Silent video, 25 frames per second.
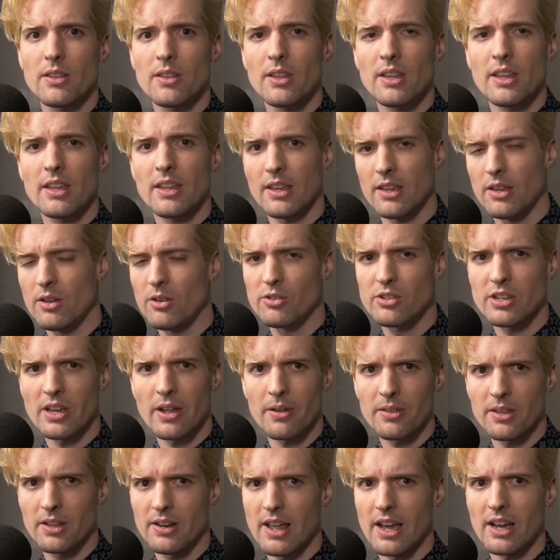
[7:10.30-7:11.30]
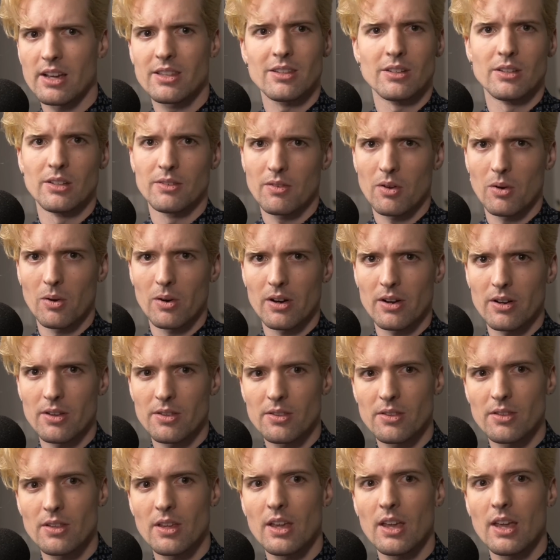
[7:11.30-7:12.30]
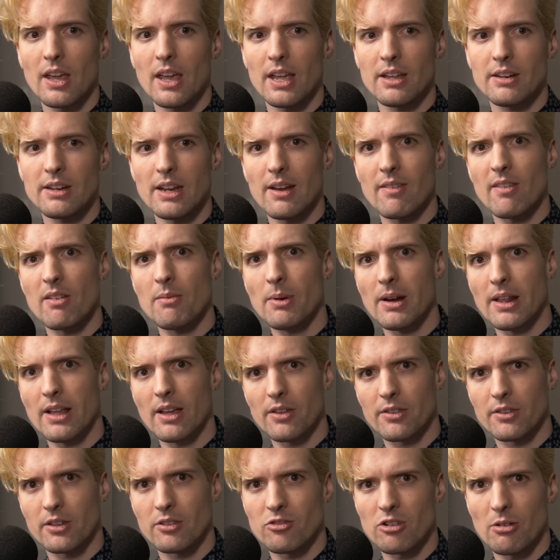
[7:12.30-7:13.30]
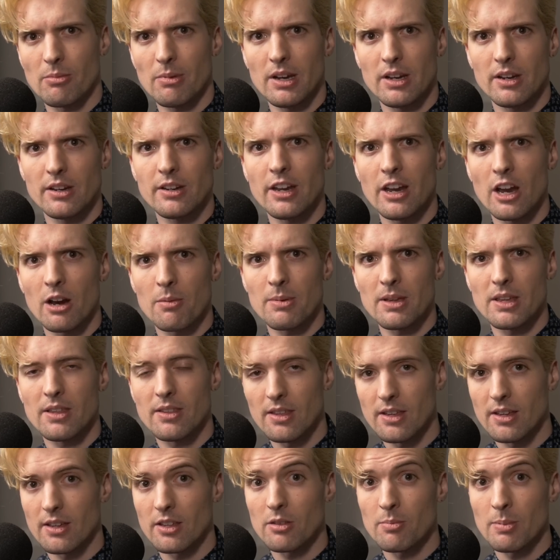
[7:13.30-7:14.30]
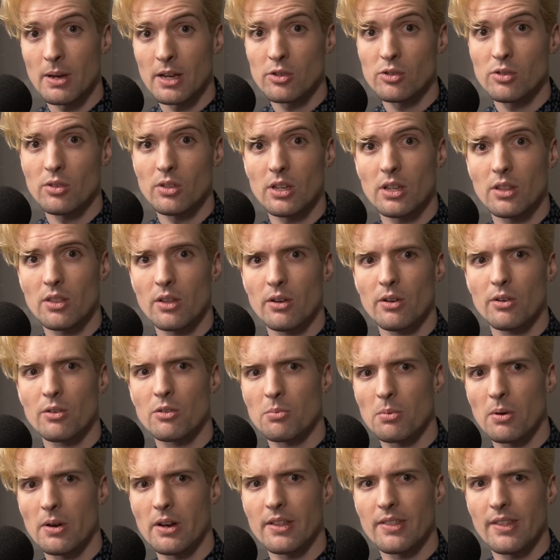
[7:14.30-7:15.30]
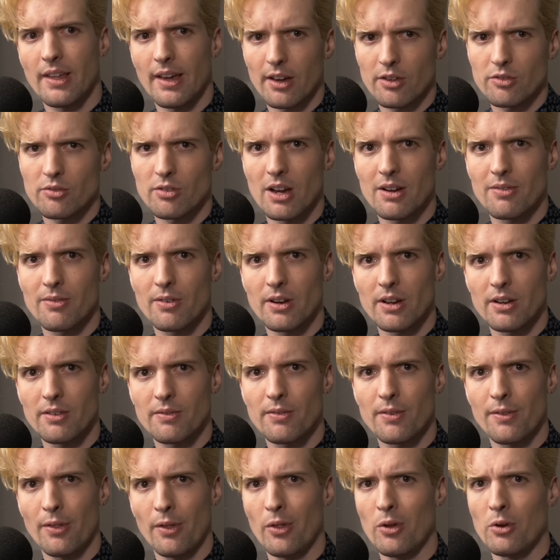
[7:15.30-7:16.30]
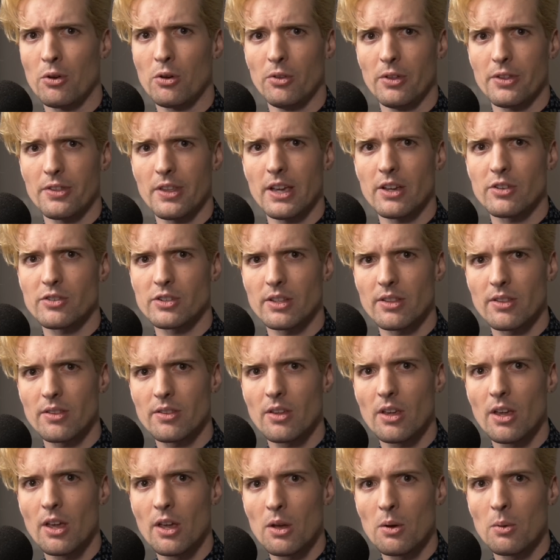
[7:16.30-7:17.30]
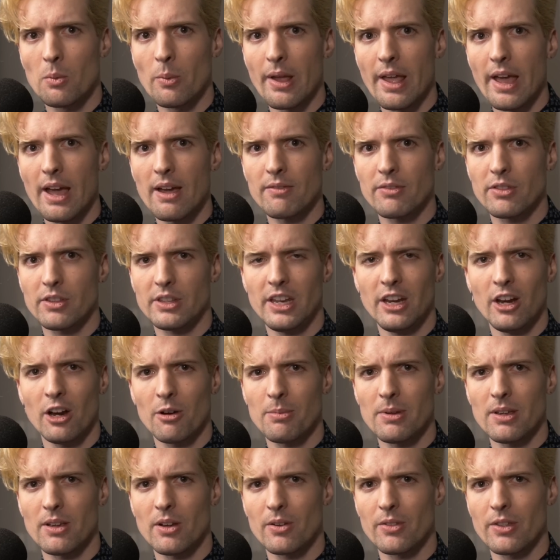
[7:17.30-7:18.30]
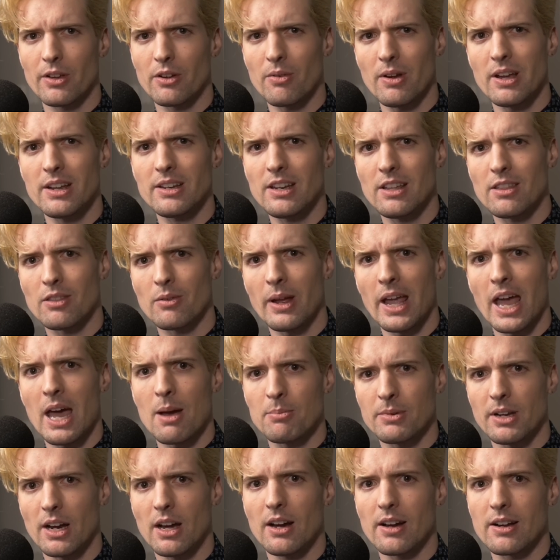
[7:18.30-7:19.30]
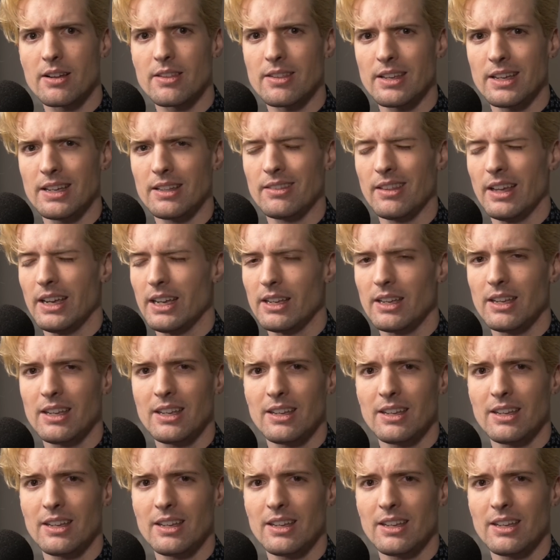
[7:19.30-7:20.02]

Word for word: huge shout out to nexxel, of course, and to everybody else contributing to tRPC, especially those putting the extra effort in for the localizations. We have the T R P or the create-t three app docs in like